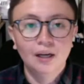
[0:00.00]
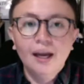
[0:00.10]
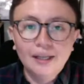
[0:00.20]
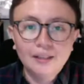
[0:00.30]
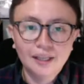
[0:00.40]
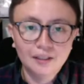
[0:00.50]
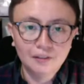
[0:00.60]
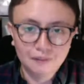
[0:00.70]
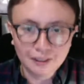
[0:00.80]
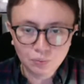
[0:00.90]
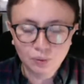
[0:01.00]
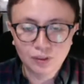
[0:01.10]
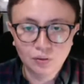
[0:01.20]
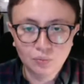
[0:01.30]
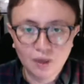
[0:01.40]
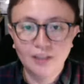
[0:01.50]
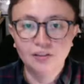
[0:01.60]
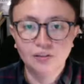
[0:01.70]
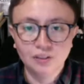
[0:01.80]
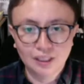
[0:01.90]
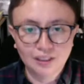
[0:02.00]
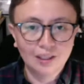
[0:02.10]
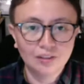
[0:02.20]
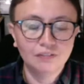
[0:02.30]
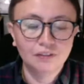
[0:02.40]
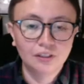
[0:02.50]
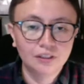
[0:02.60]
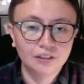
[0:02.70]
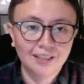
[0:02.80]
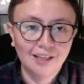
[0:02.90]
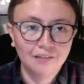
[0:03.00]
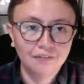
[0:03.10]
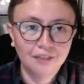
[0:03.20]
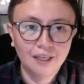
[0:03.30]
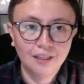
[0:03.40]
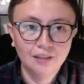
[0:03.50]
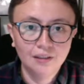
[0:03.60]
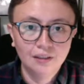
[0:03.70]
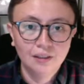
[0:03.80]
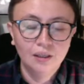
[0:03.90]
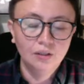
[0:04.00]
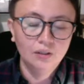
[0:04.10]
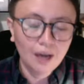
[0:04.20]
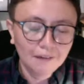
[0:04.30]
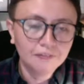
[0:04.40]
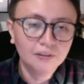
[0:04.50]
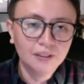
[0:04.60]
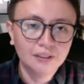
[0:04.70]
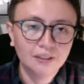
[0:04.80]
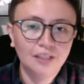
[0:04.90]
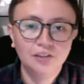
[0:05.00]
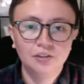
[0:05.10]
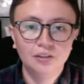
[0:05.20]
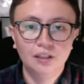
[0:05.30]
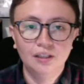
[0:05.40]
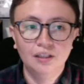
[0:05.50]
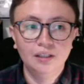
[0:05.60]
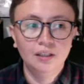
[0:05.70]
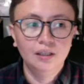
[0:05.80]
And then if that's what you want, you set out for yourself, then you have to intentionally